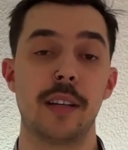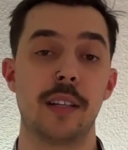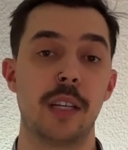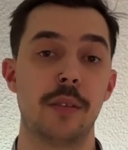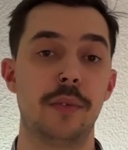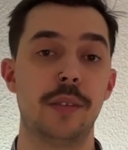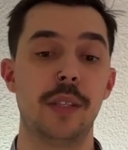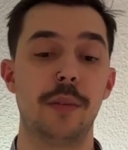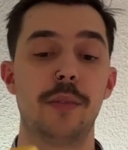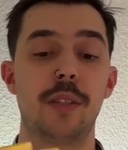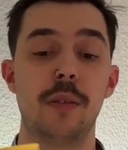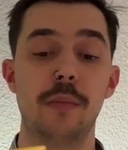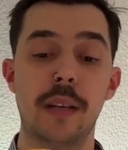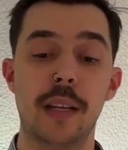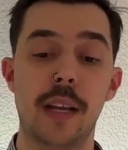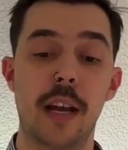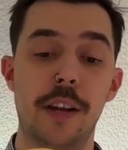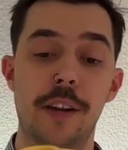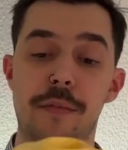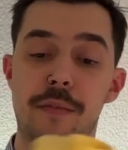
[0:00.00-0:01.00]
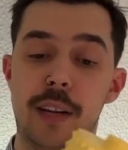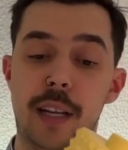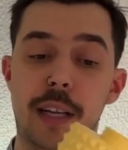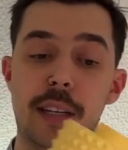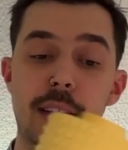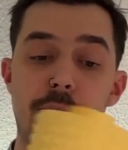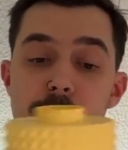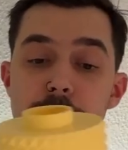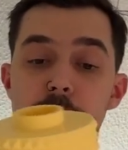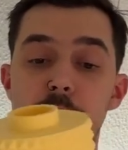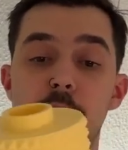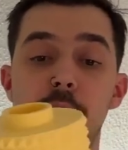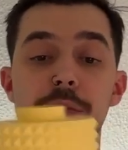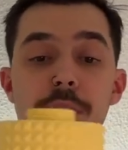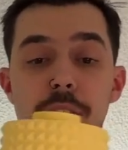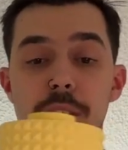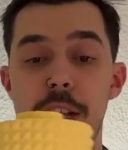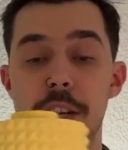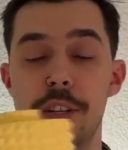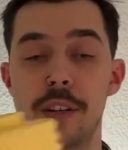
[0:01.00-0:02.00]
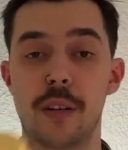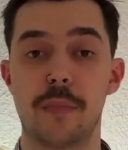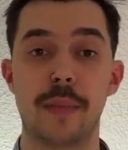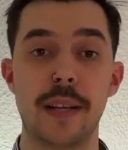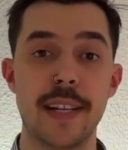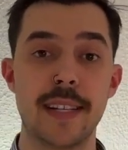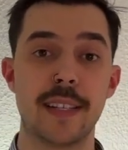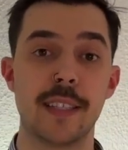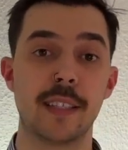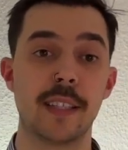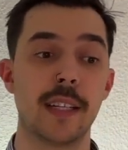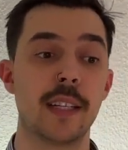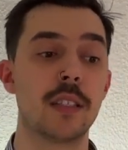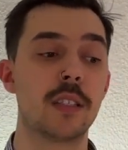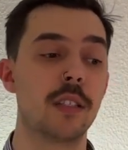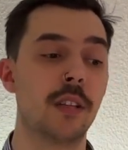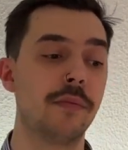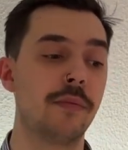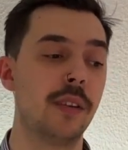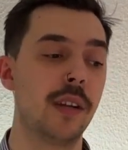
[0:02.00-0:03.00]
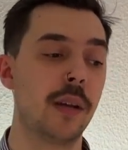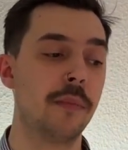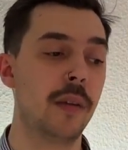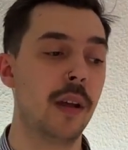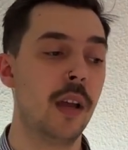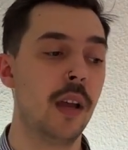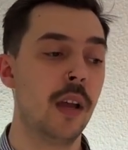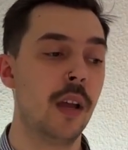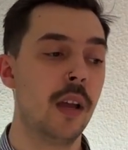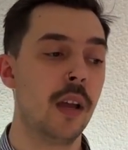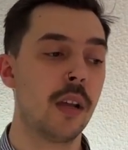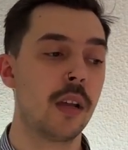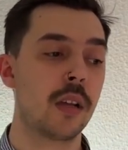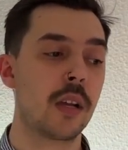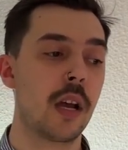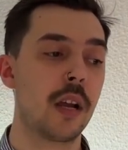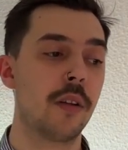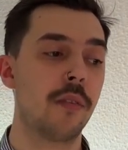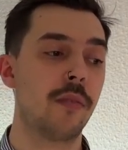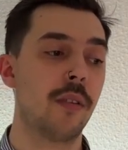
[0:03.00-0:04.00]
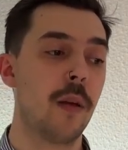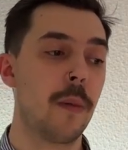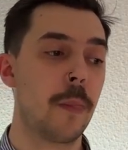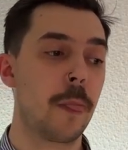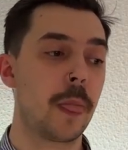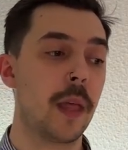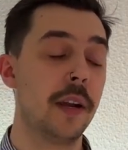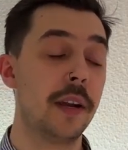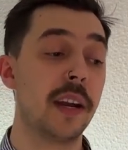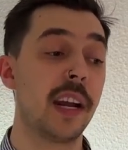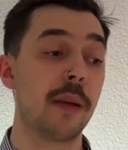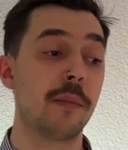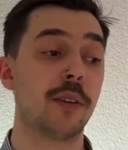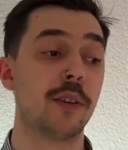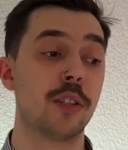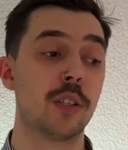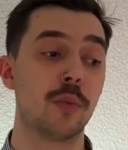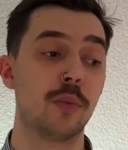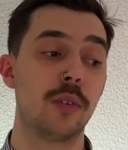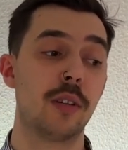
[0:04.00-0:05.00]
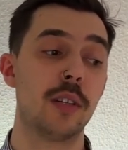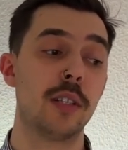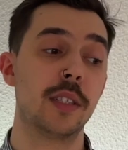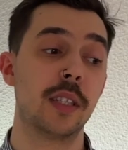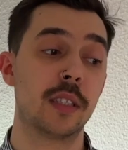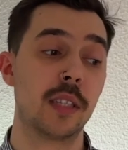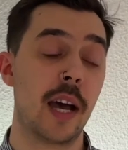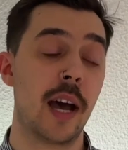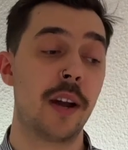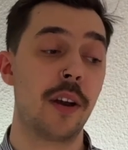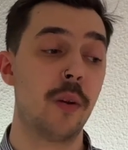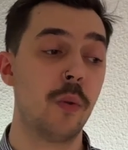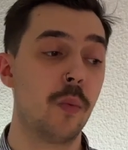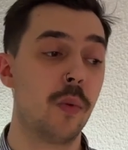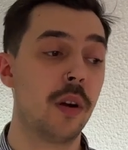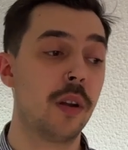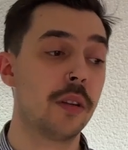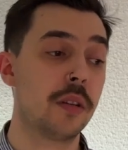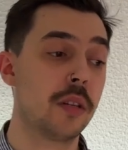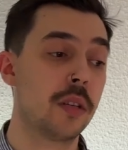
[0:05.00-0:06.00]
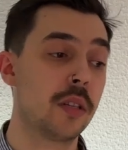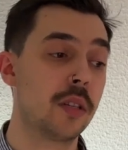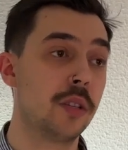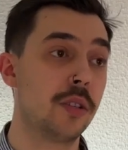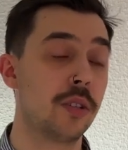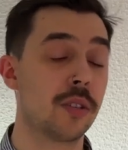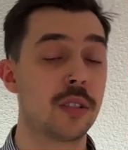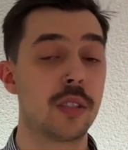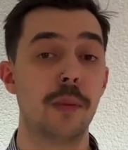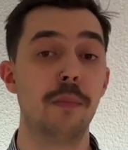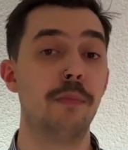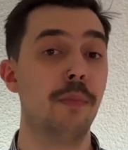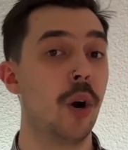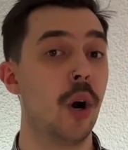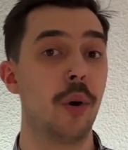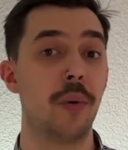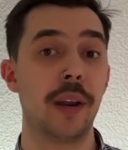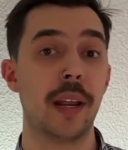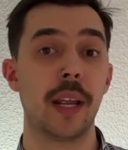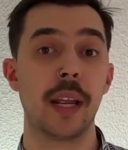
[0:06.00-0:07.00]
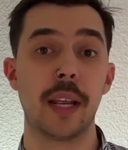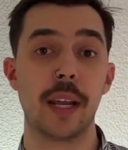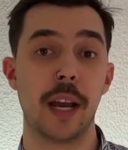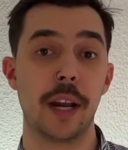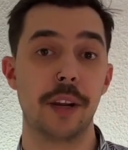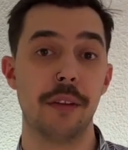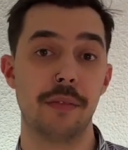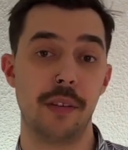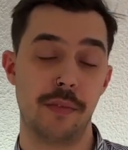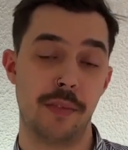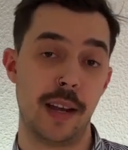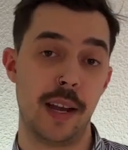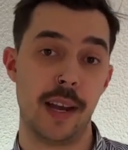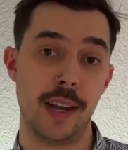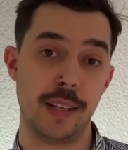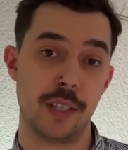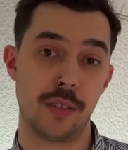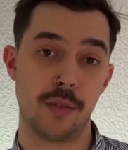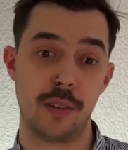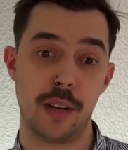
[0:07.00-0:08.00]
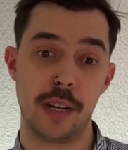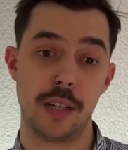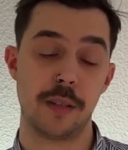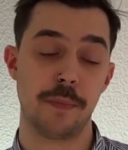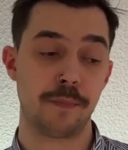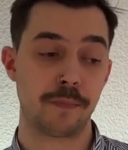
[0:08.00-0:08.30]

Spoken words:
I want them to be kind of like nice conversational pieces, and that's something I'm kind of leaning more towards. Is I don't want just a boring kind of a vase, right?